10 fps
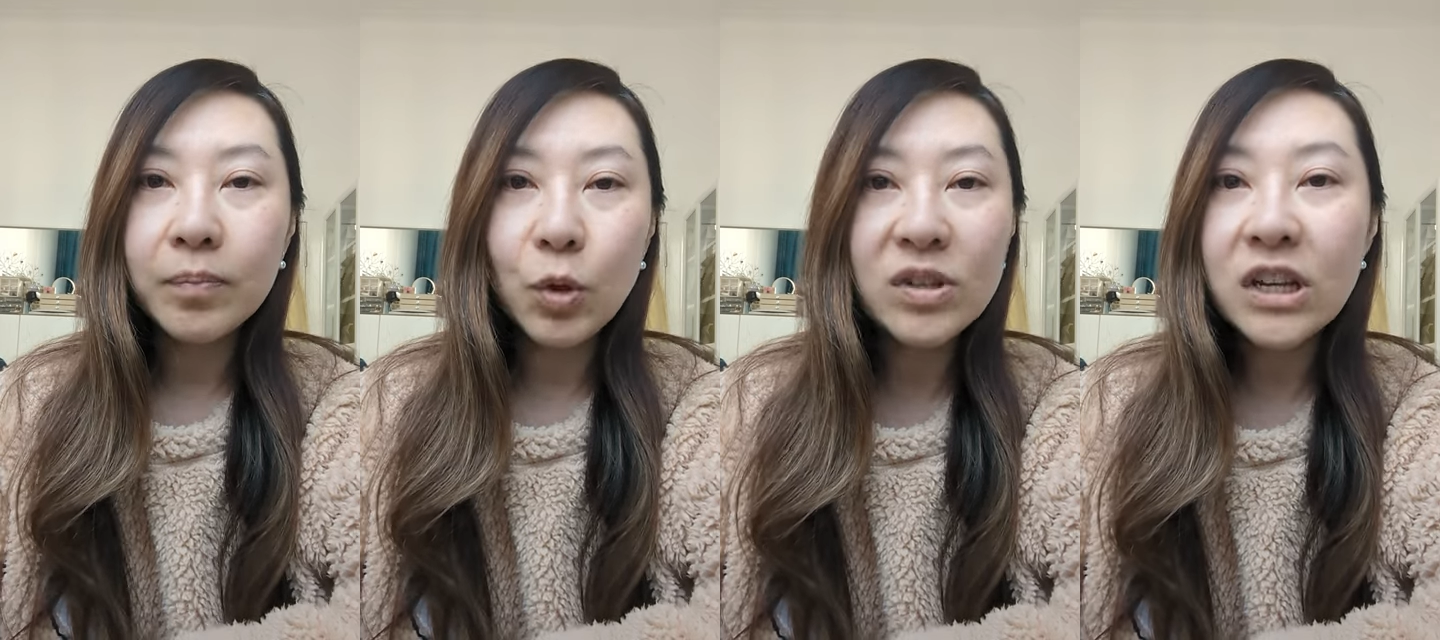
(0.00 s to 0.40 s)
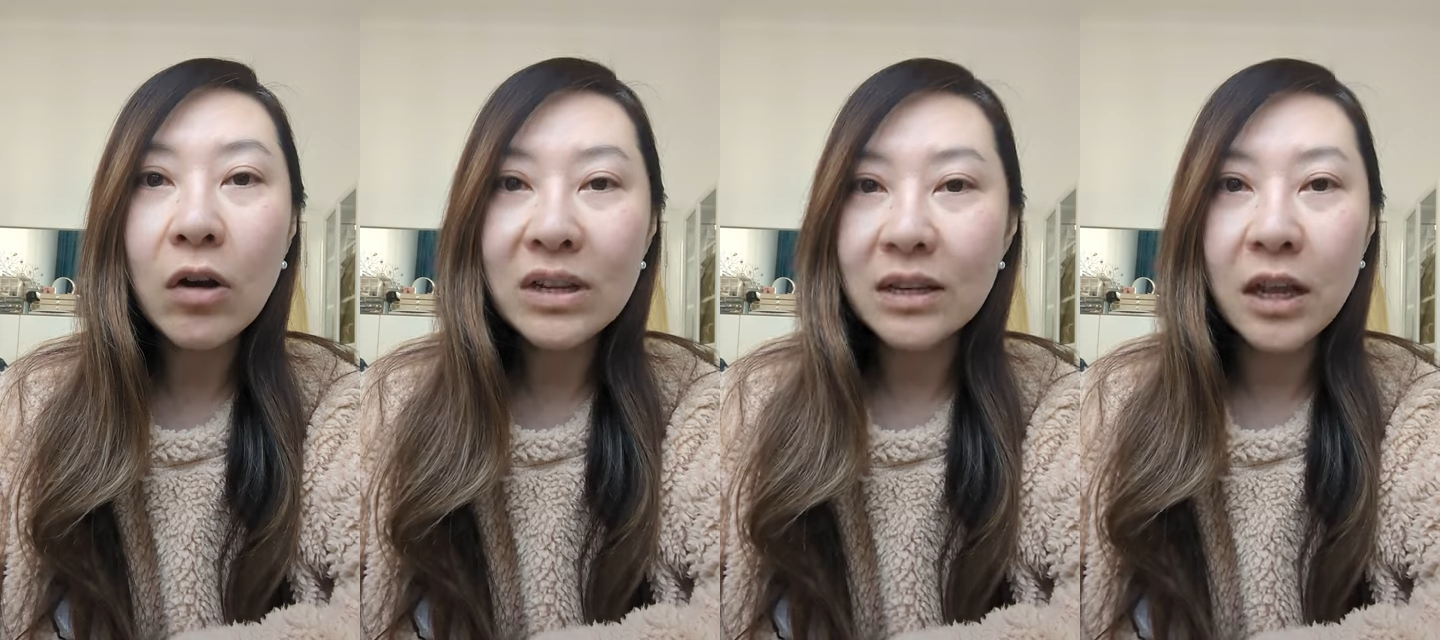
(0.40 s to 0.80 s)
don't
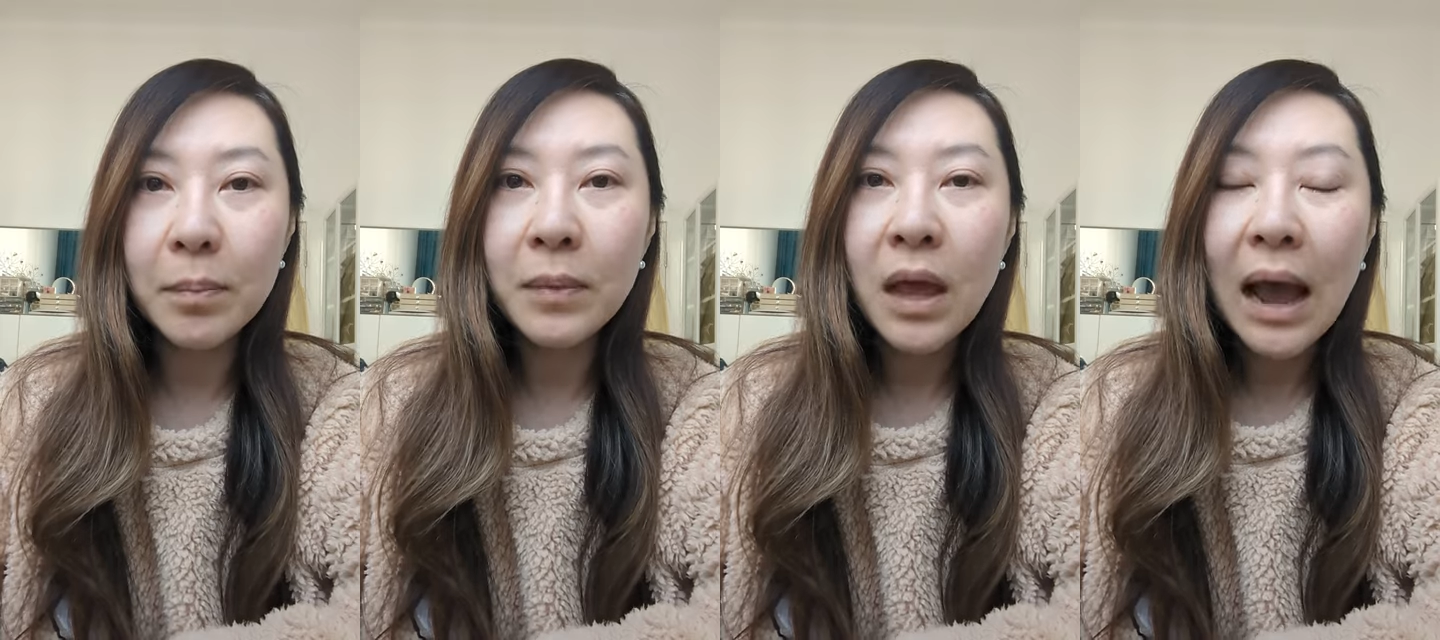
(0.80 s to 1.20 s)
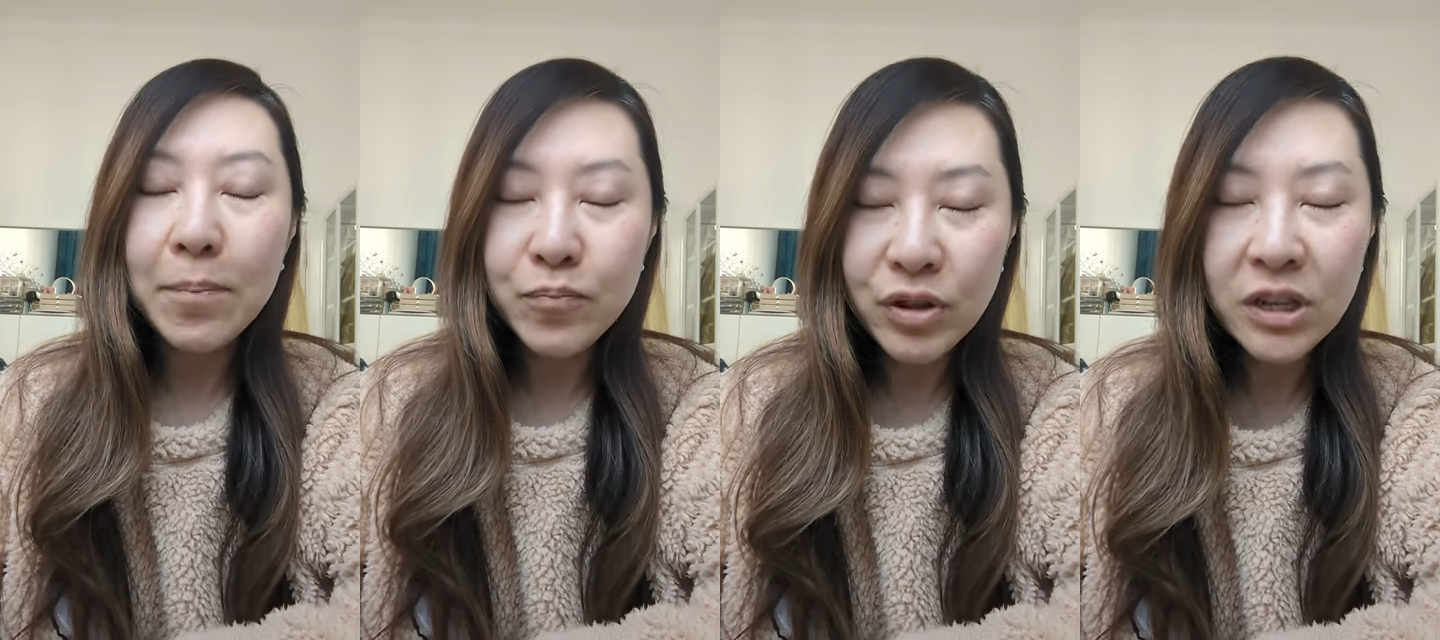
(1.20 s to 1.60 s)
shout at him
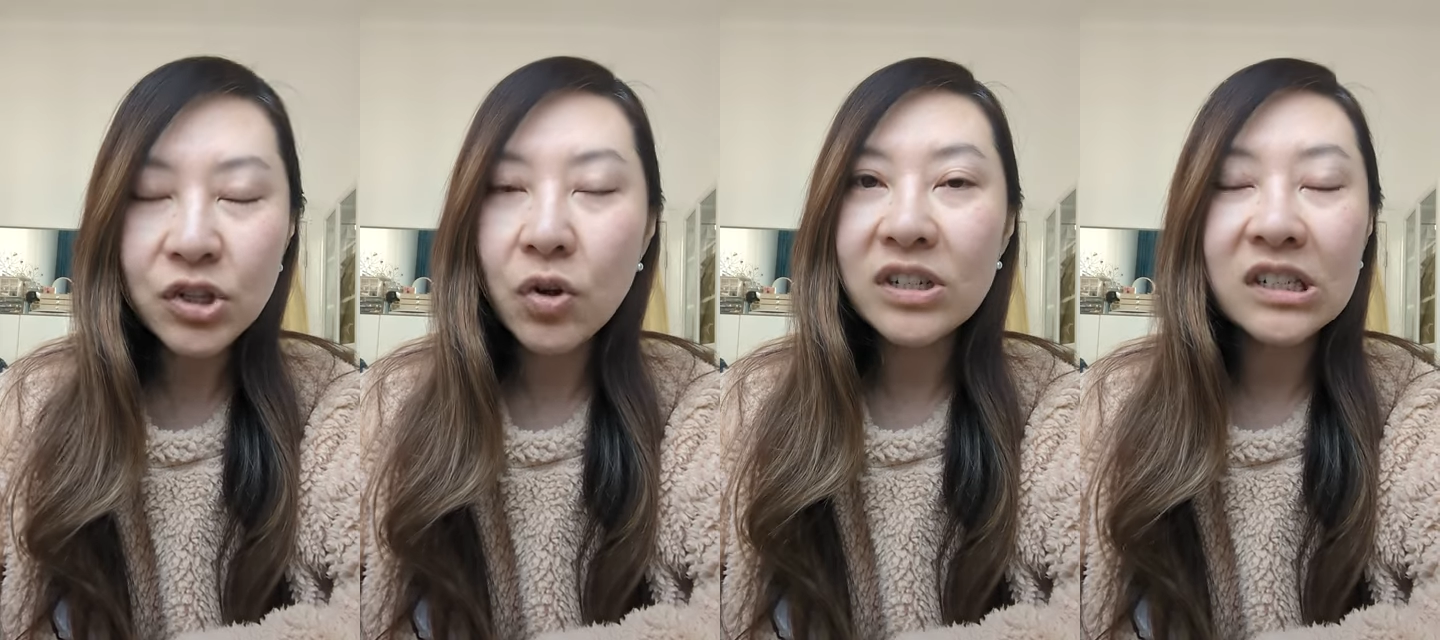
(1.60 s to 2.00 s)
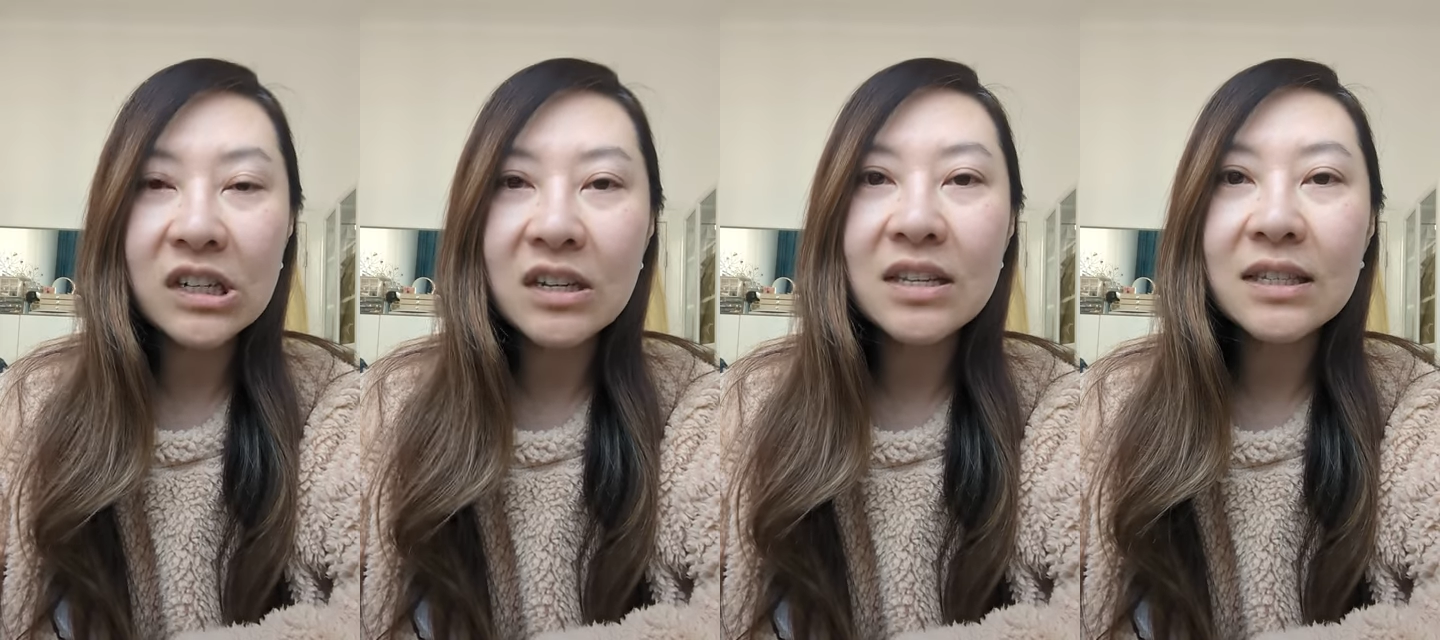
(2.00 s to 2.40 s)
i'm pretty sure she
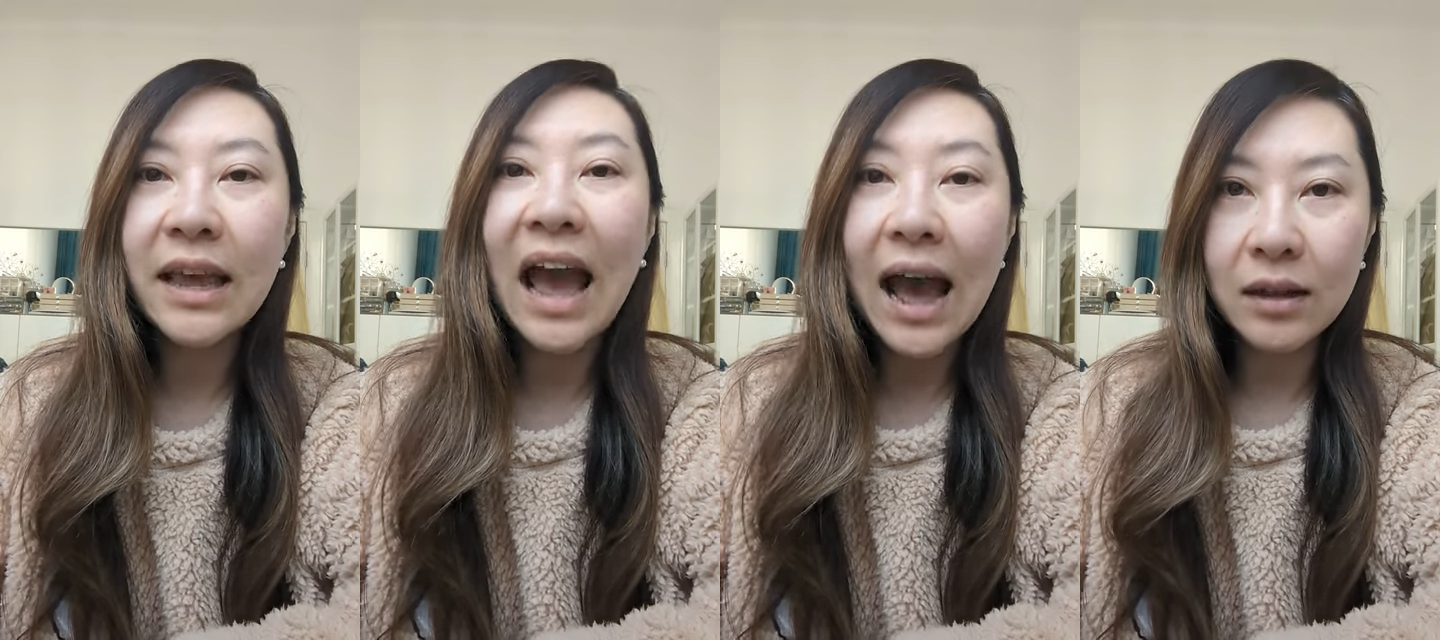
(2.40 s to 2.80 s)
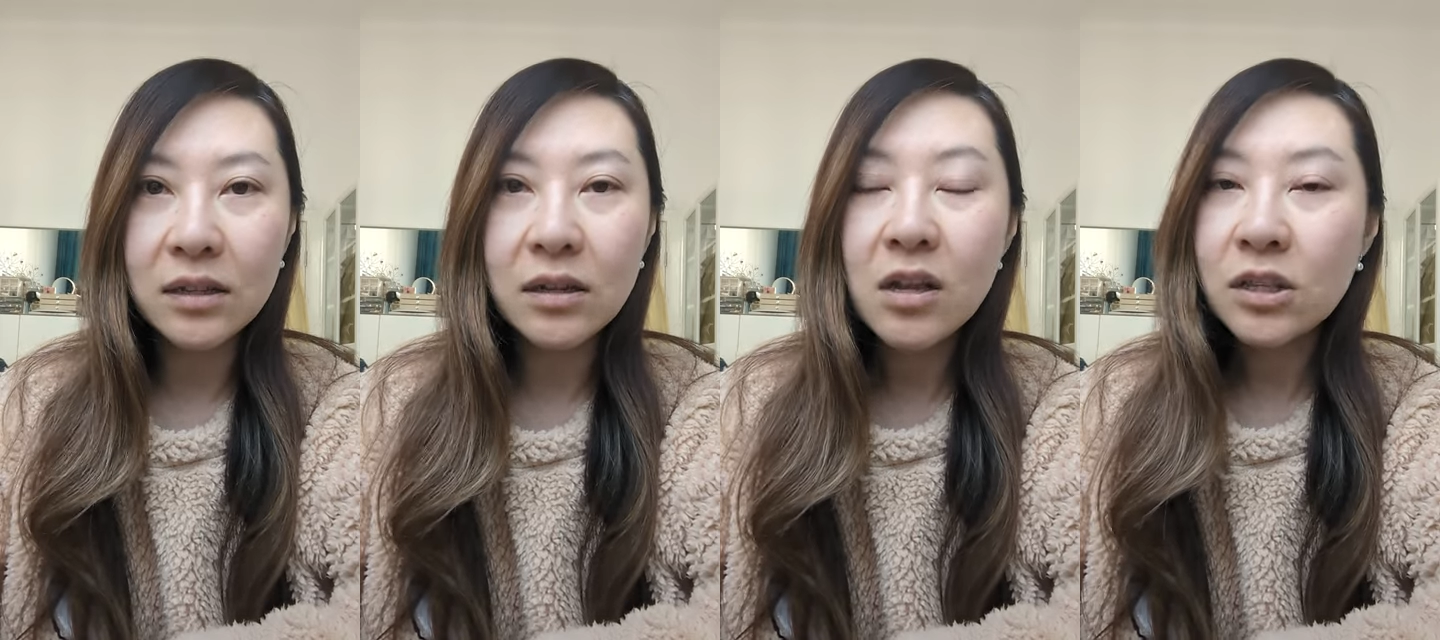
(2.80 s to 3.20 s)
didn't say at